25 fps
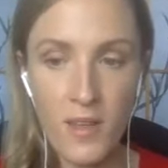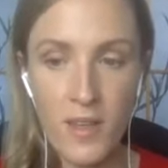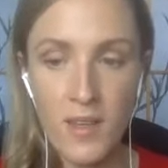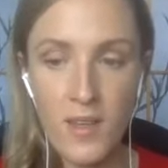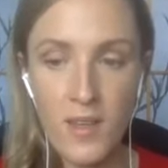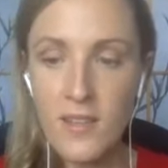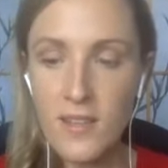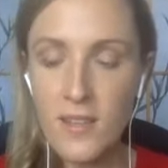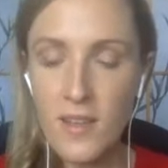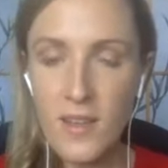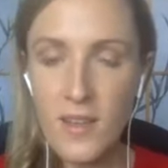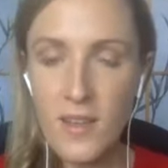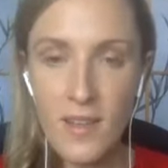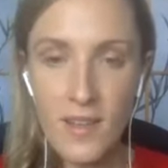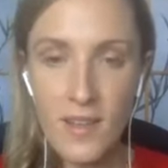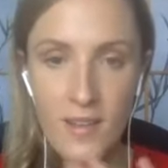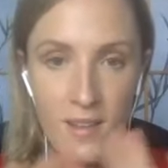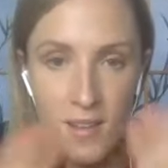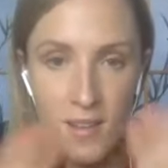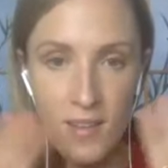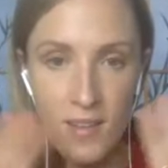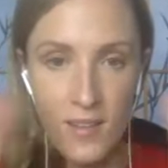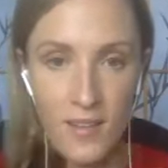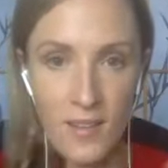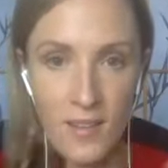It's like,
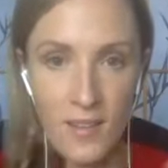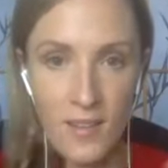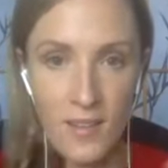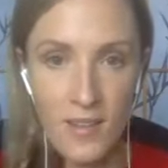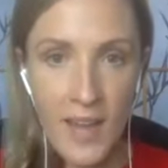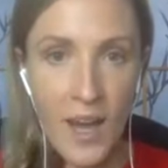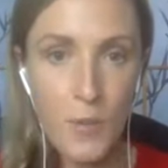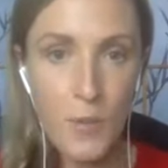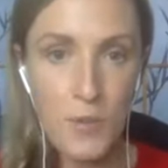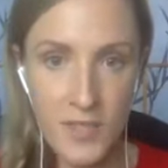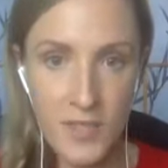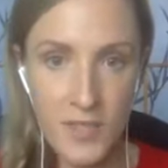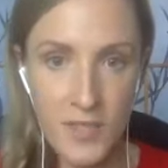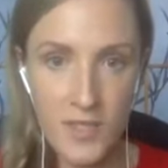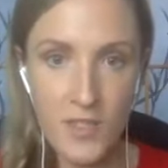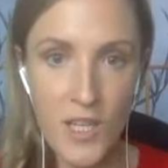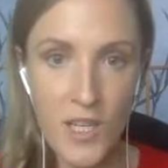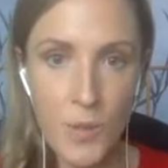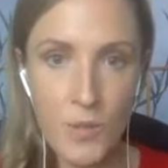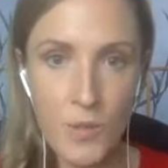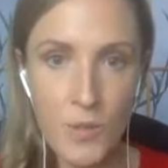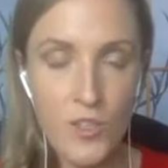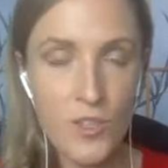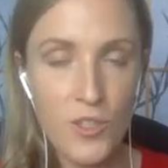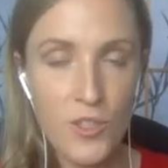now is the
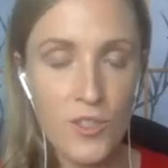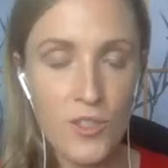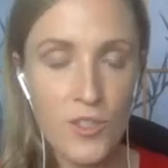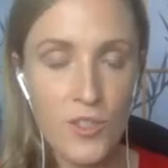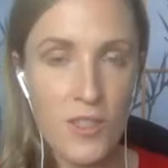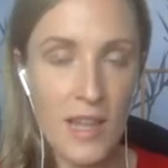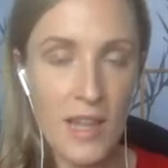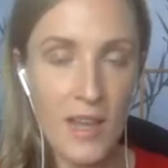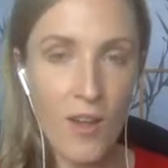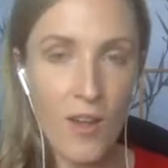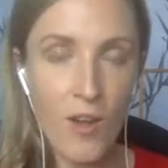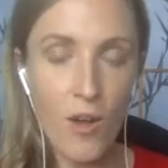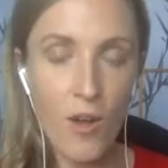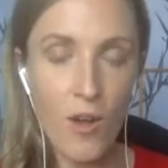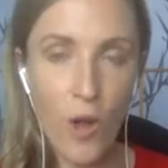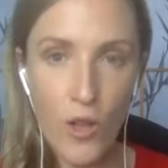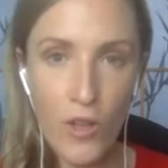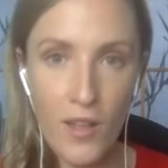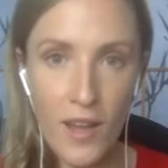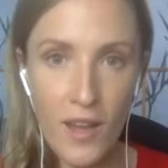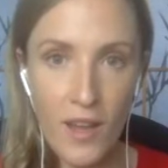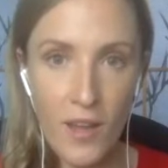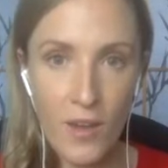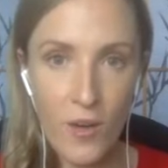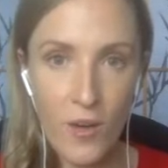time to just let all of
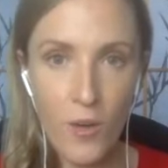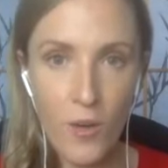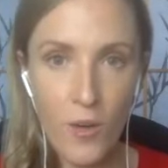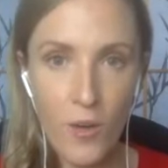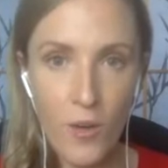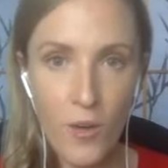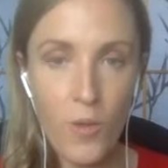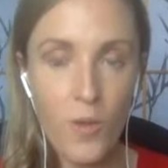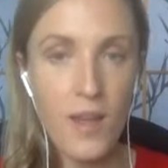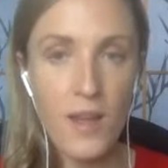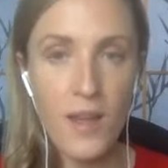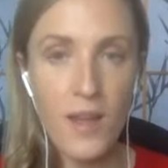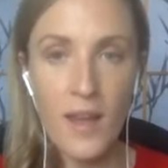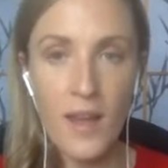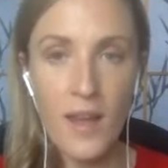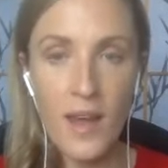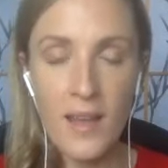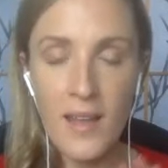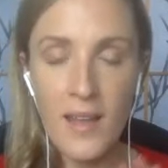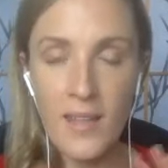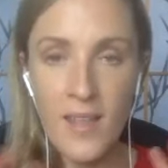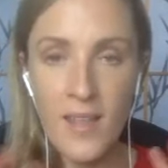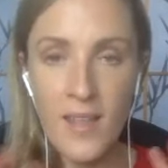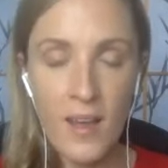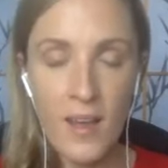that go and
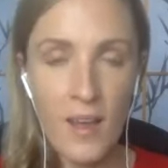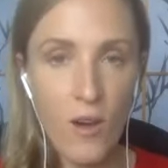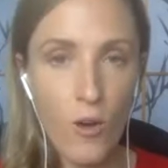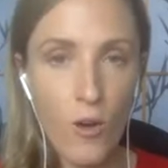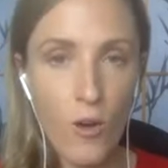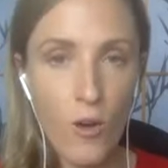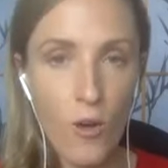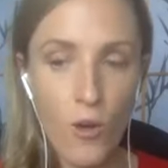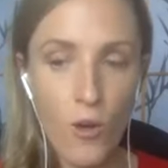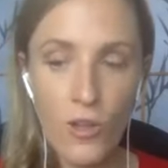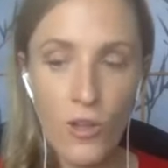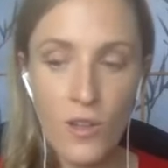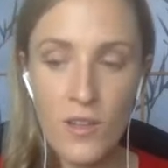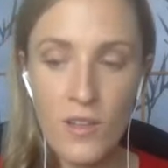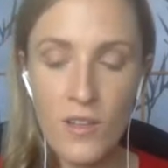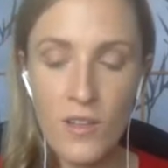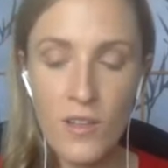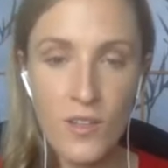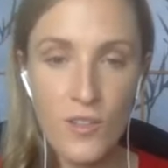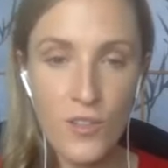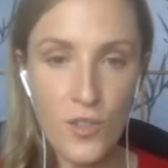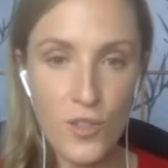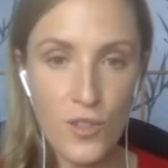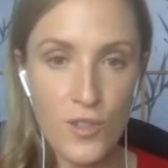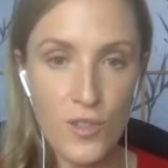let that all
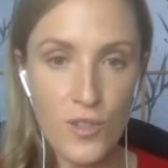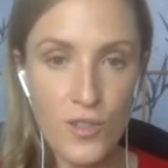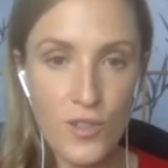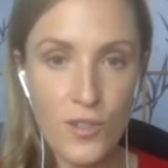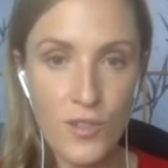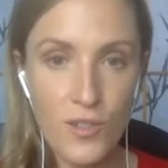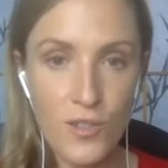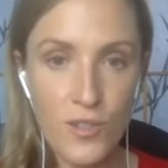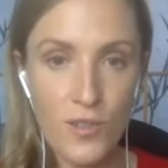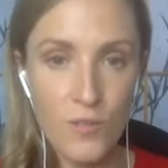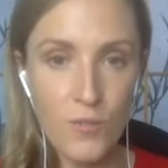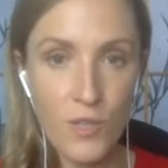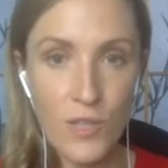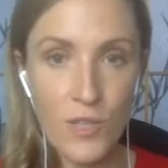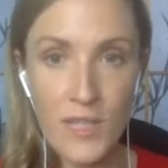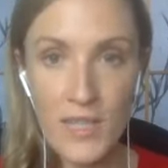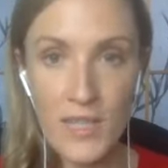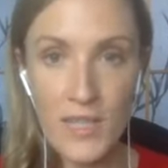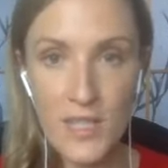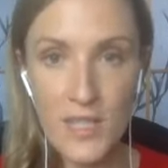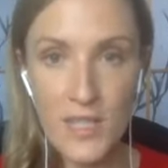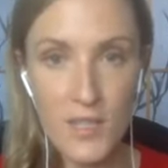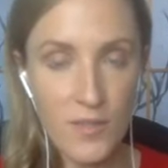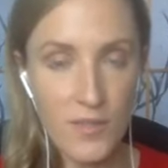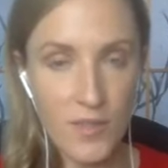just
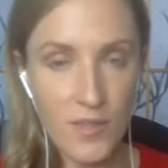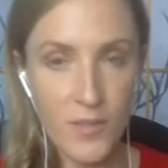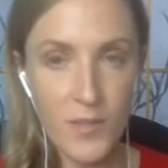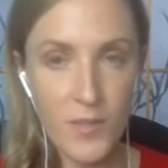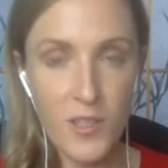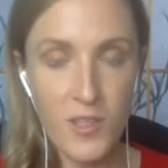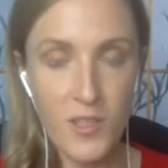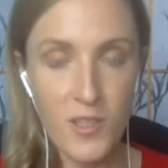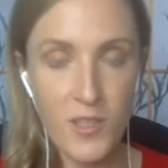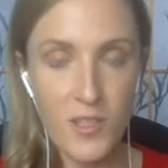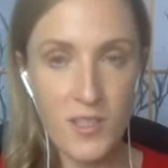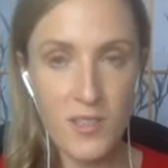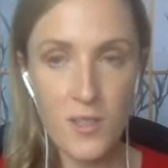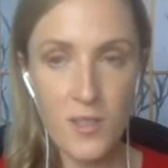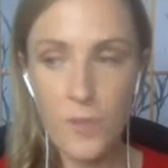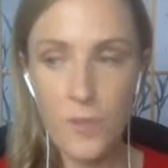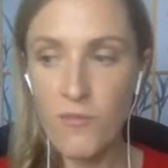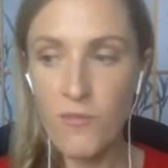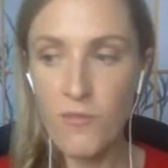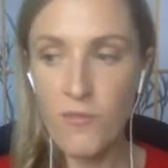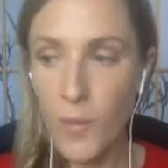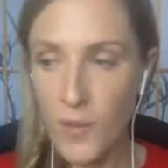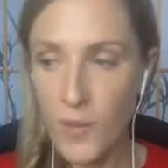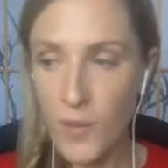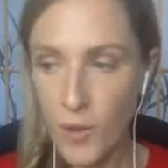release from your system,
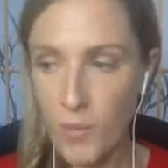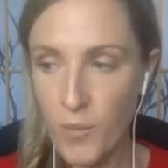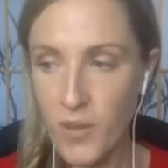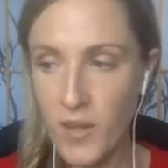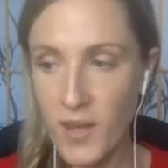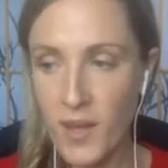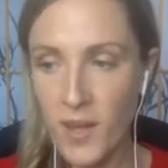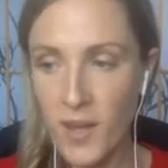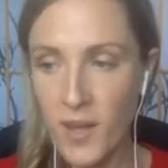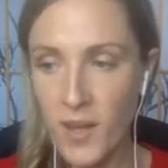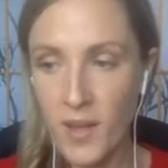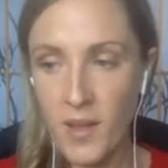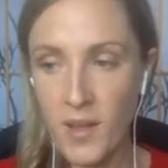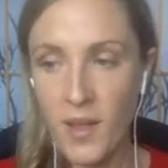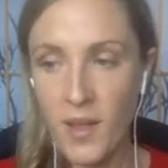from your being.